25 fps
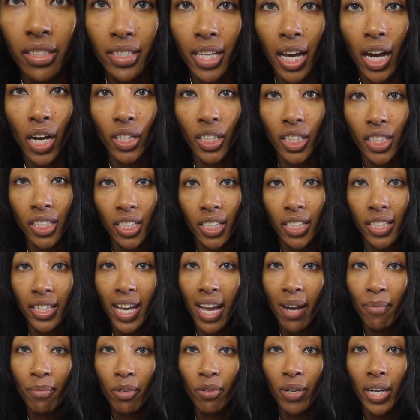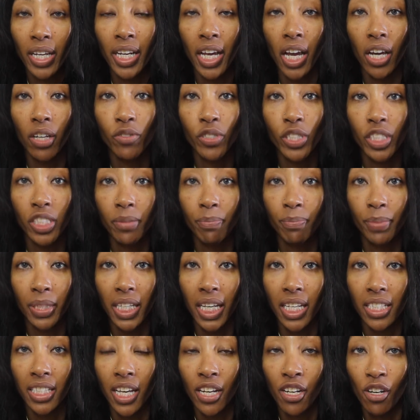down into the camera right now just
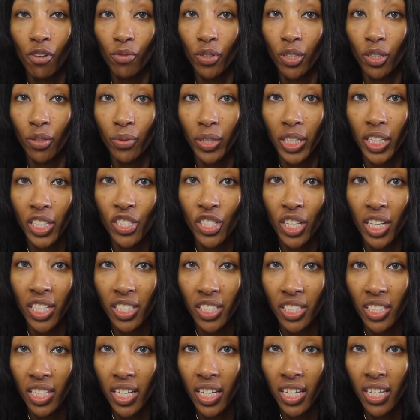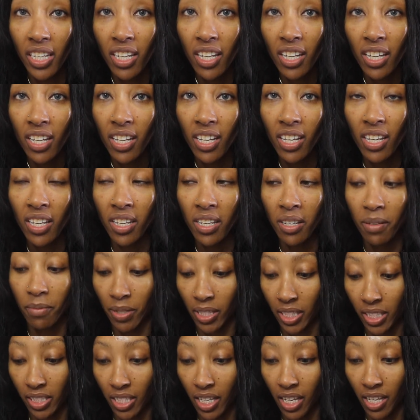because I don't want to readjust it
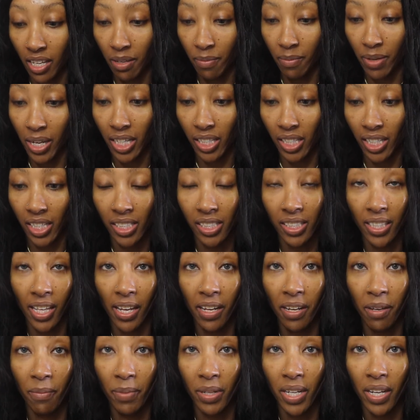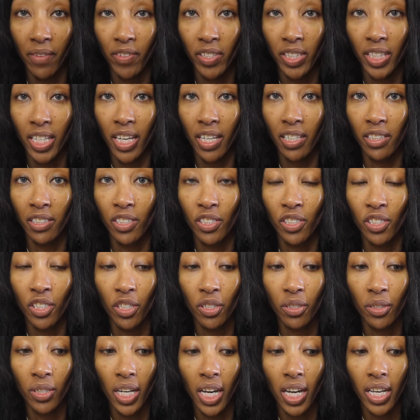by the time I like stand up and everything to show
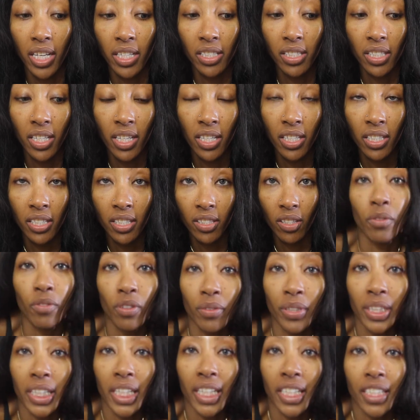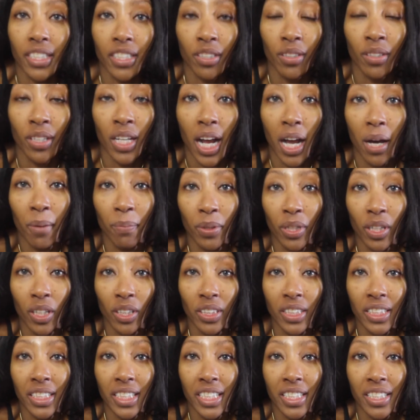you guys this. Before we get into it, I'll put all
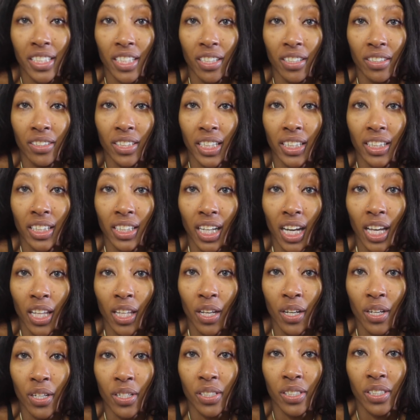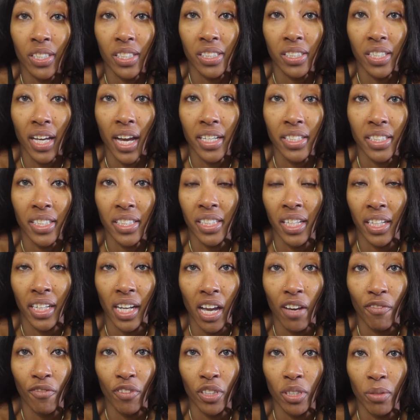the details like the colors, the sizes I
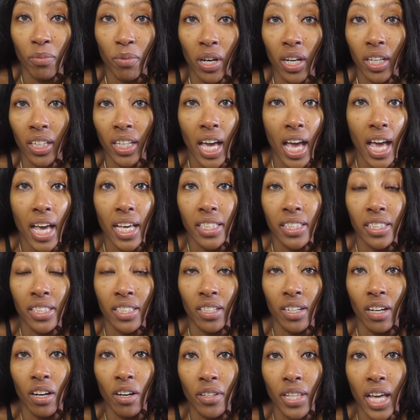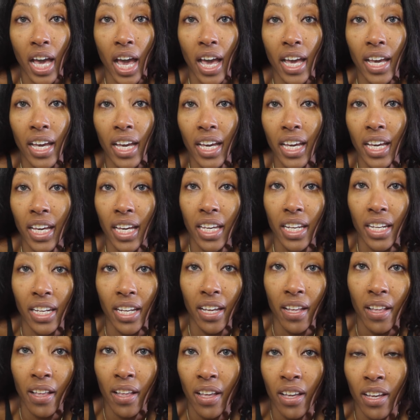got for the bralettes and all that
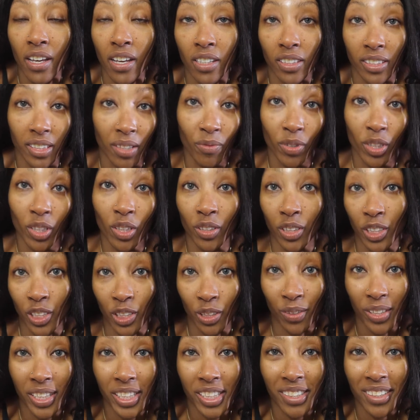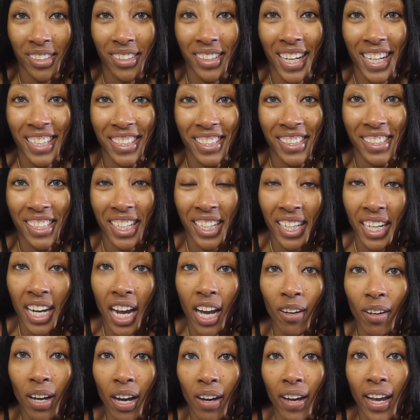in somewhere on the screen so you guys can check it
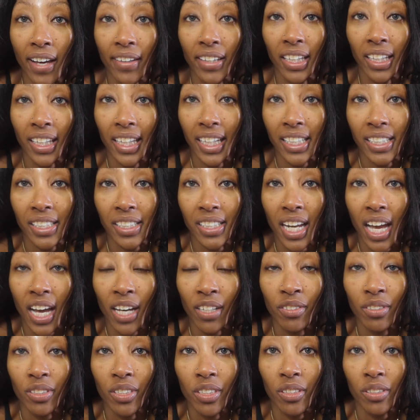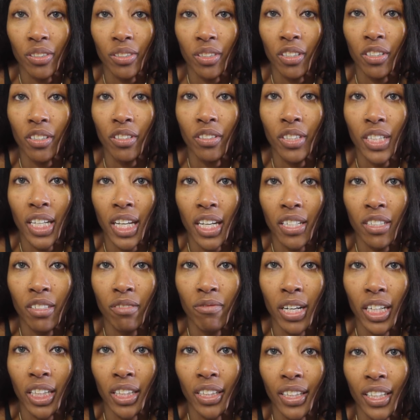out. I'll have the links down too so you can
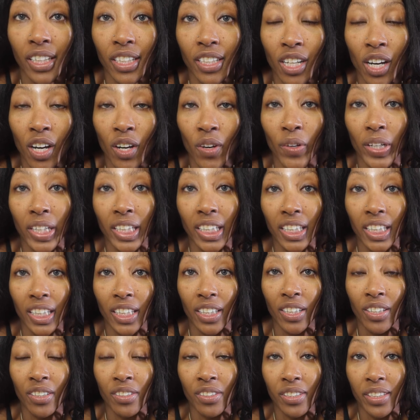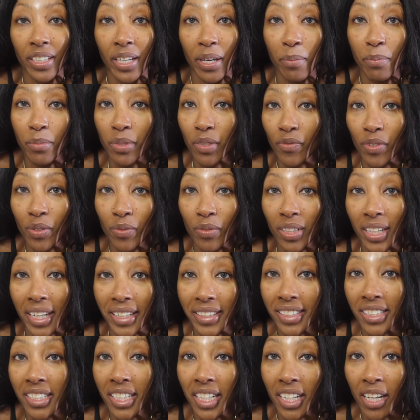directly go and click on Skims if you would
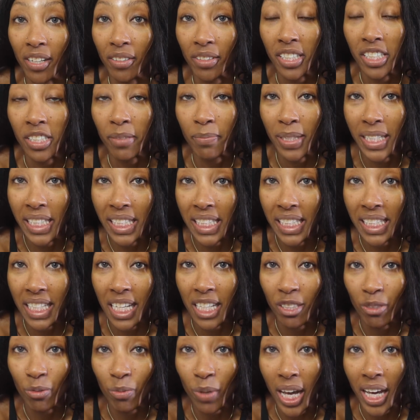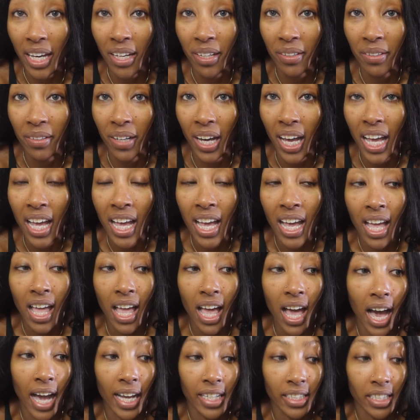like to check out these pieces as well.
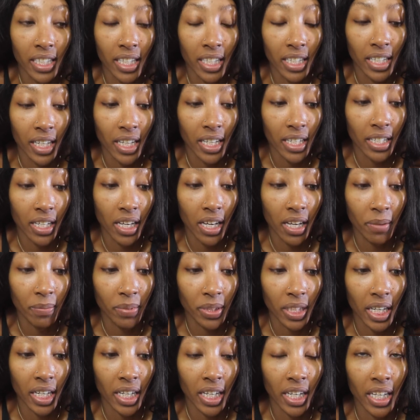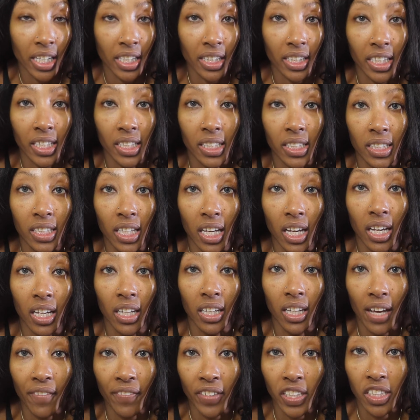I did end up getting this
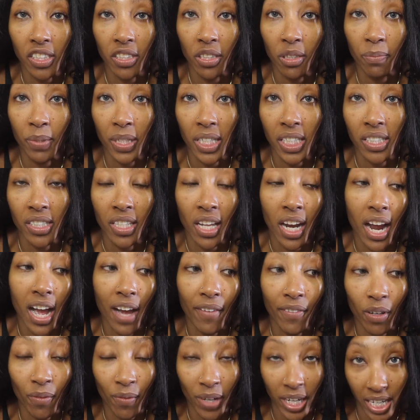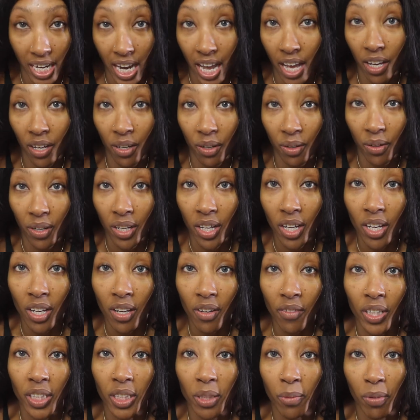lovely two-piece that I have on right now
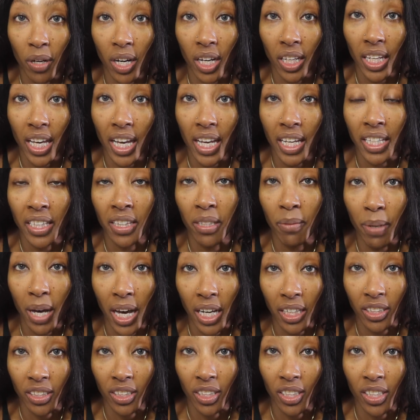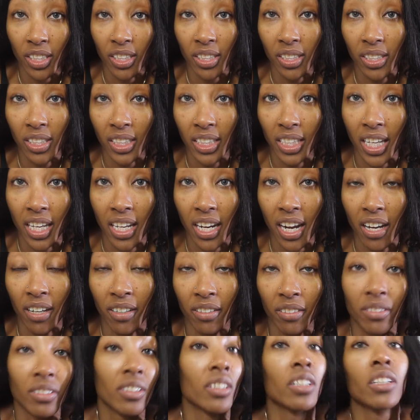for the bralette and the boxers. Again,
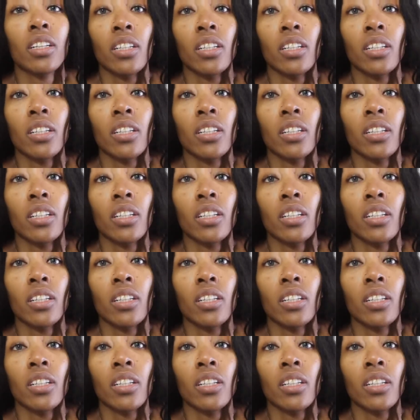I'll